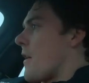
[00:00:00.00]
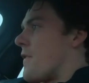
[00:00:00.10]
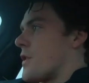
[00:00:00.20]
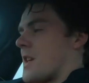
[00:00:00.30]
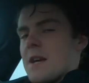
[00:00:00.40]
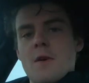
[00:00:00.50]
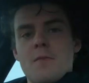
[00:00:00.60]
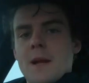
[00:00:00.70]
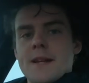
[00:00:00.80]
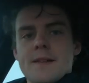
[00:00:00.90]
First game
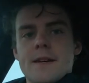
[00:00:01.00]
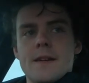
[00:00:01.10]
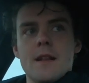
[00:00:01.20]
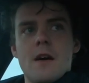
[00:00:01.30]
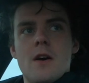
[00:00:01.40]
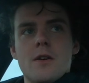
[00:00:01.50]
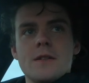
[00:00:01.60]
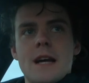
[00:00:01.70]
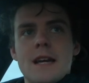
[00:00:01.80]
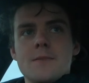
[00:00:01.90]
I've played in a
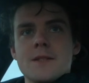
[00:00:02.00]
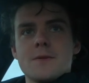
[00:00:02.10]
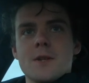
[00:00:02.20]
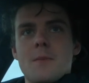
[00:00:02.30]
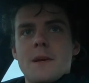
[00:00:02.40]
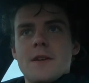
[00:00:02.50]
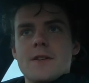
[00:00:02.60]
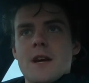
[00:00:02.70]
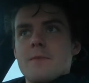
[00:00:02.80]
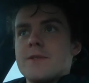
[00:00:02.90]
long time since we got put out of
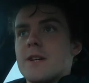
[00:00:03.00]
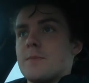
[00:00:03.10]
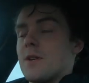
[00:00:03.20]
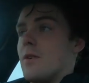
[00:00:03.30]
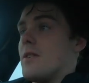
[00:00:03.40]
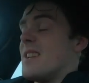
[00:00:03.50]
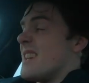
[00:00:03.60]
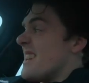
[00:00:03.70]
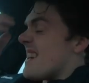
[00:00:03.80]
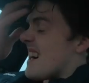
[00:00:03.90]
the championship, so
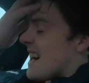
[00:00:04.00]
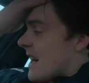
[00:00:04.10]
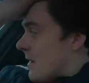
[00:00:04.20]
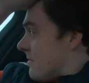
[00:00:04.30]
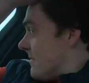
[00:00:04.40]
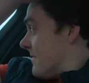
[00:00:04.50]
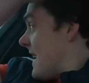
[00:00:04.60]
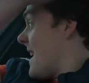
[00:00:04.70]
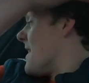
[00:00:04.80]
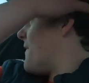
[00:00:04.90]
I
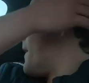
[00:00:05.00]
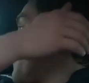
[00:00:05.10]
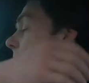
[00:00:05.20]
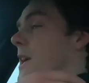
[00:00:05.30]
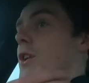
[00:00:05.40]
felt pretty